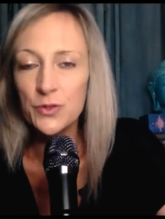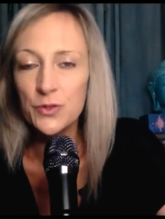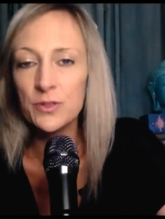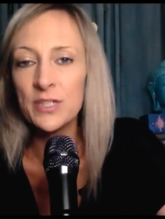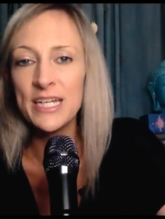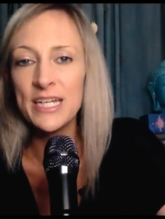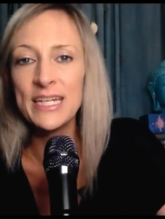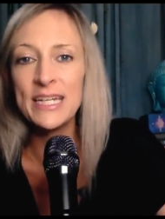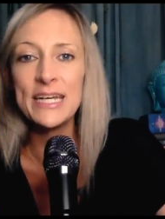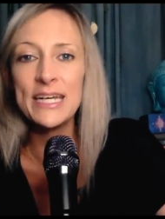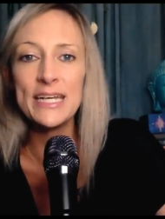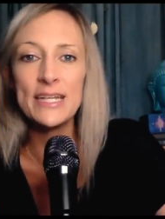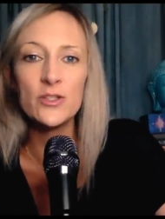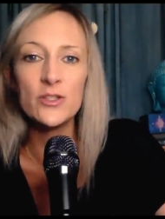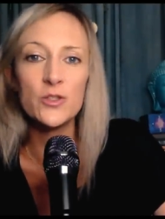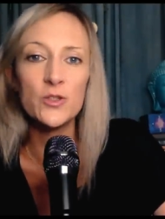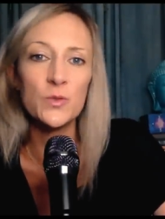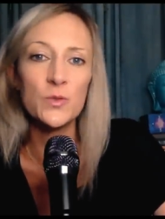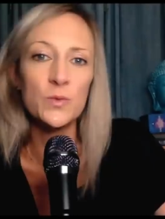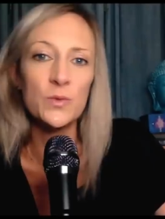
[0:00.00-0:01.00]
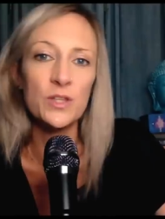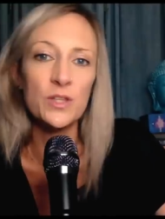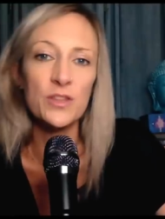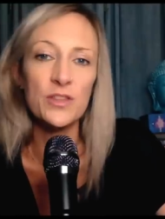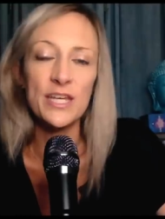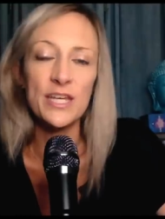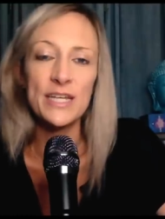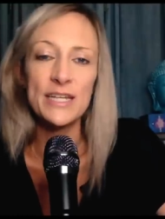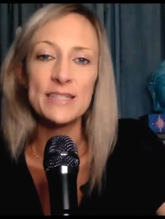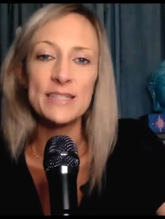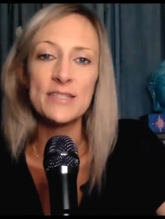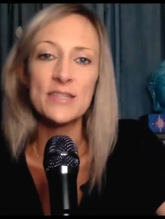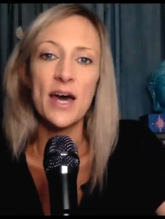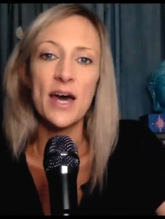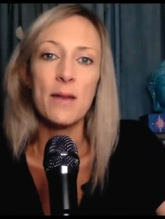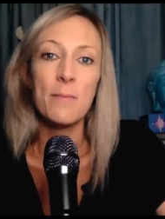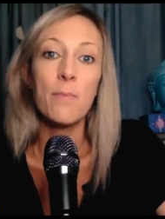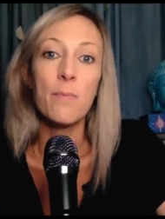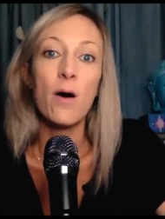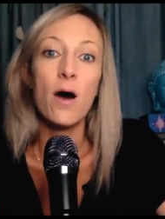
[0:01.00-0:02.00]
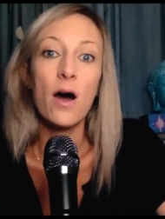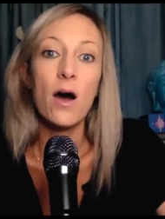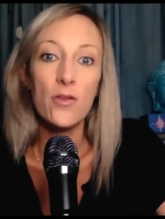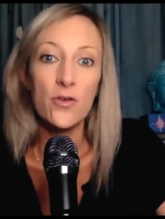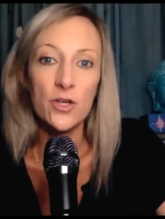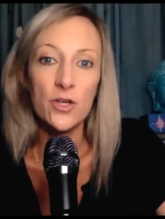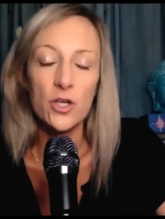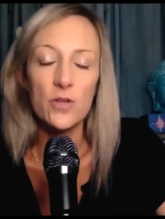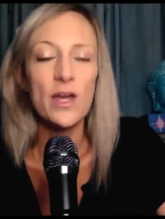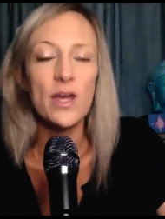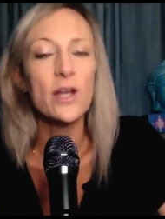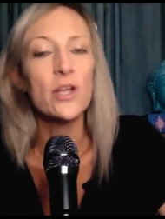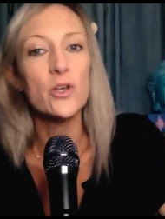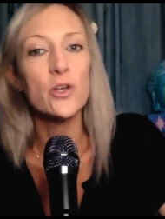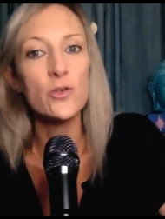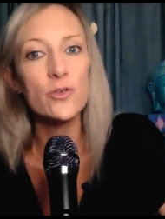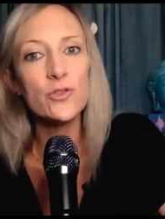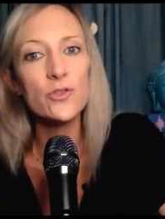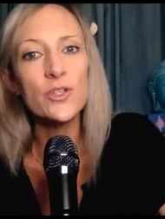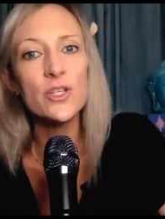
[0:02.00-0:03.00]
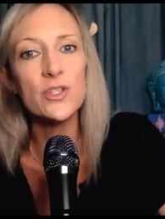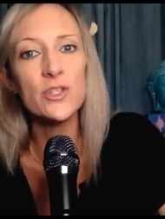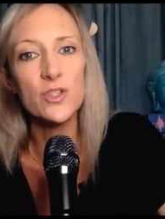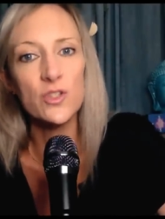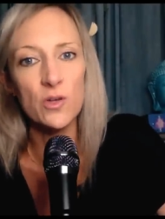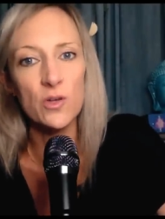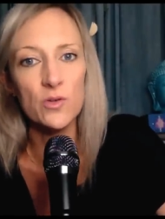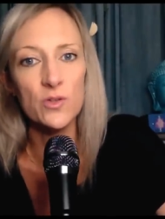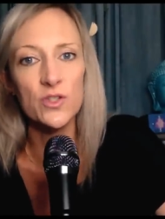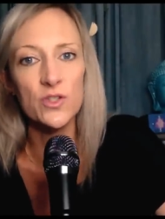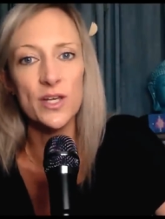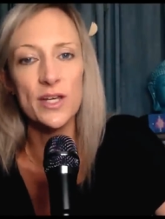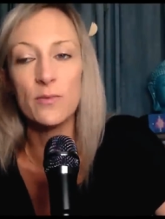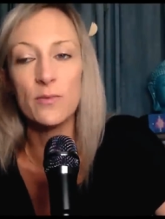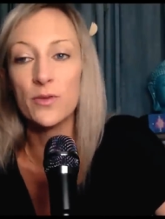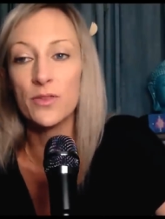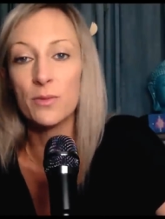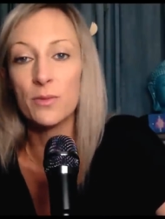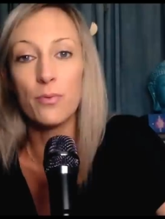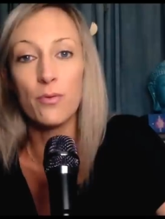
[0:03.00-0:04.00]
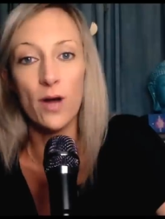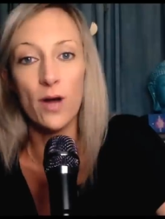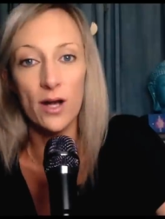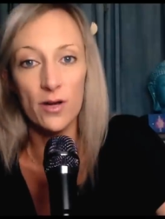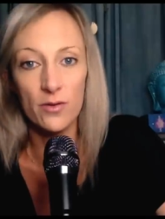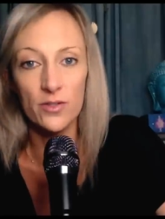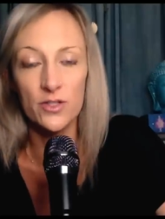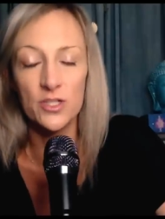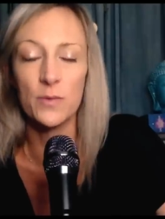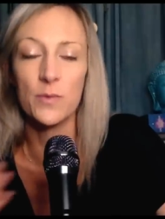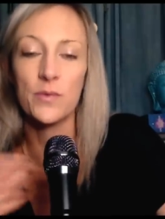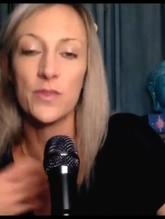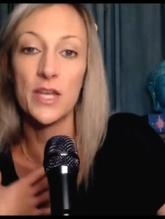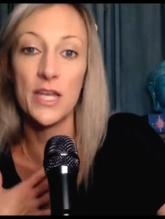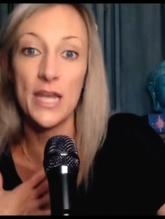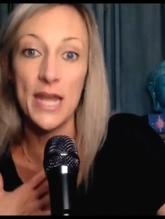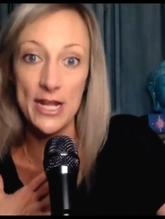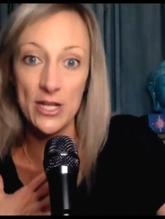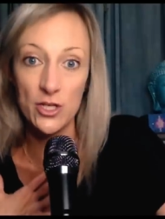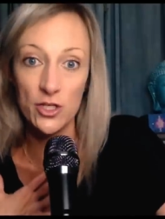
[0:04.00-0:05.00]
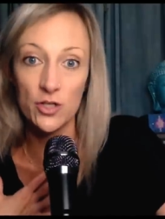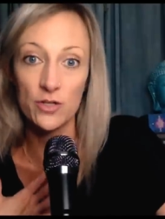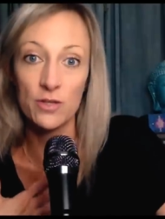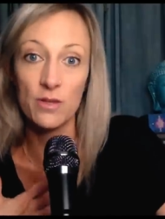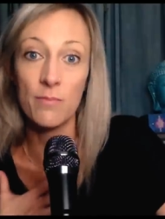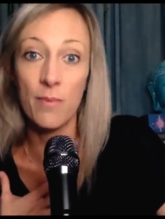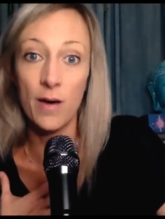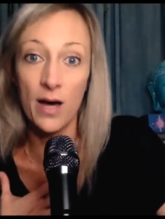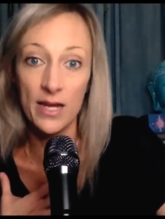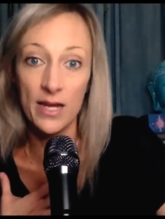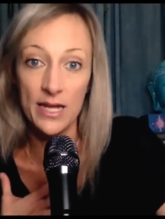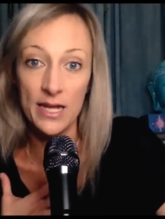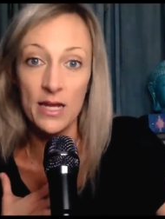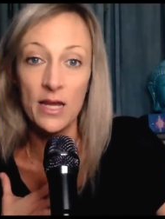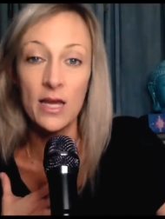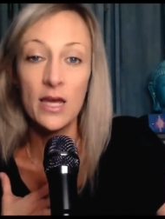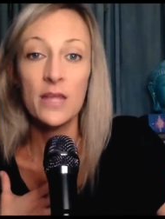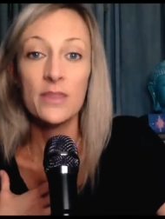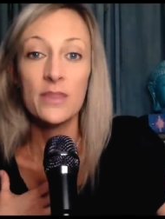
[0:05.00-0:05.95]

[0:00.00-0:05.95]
You're leaning into the things that bother you that are usually associated with the property, with the nature, the body,